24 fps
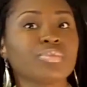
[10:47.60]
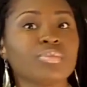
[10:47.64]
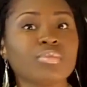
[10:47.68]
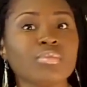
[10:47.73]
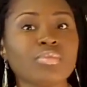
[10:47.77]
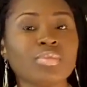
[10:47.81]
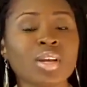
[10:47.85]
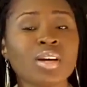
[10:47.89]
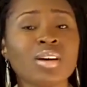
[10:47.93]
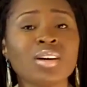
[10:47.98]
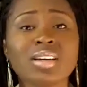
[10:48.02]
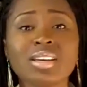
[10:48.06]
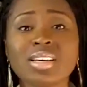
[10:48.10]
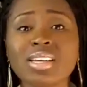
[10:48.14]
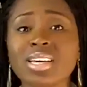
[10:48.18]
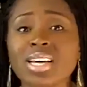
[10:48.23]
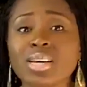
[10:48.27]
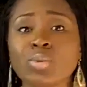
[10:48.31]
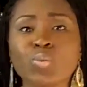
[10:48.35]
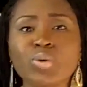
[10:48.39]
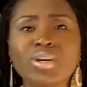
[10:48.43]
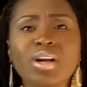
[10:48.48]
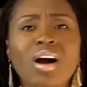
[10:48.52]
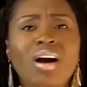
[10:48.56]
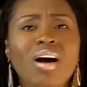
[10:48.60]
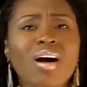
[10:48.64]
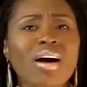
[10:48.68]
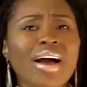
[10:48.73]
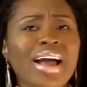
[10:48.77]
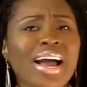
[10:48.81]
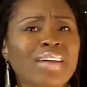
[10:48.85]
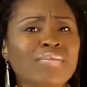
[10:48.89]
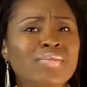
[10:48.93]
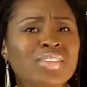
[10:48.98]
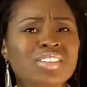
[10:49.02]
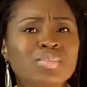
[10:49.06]
again, we all
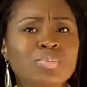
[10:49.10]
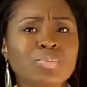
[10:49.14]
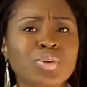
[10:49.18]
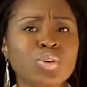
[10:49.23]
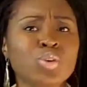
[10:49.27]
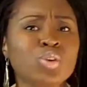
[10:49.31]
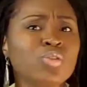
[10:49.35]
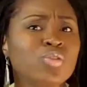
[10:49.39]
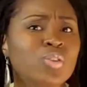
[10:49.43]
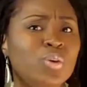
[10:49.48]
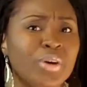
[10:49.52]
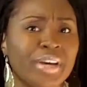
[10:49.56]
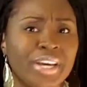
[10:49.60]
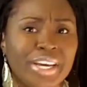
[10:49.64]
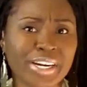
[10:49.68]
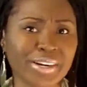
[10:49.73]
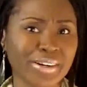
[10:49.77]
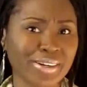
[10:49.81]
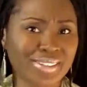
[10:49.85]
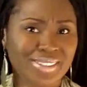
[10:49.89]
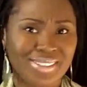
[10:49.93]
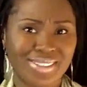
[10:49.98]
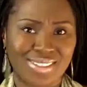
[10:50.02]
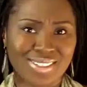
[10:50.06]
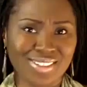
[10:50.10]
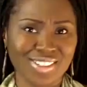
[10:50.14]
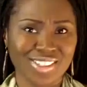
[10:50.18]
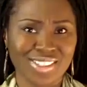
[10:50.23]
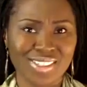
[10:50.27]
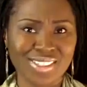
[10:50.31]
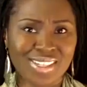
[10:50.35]
have this beautiful heritage.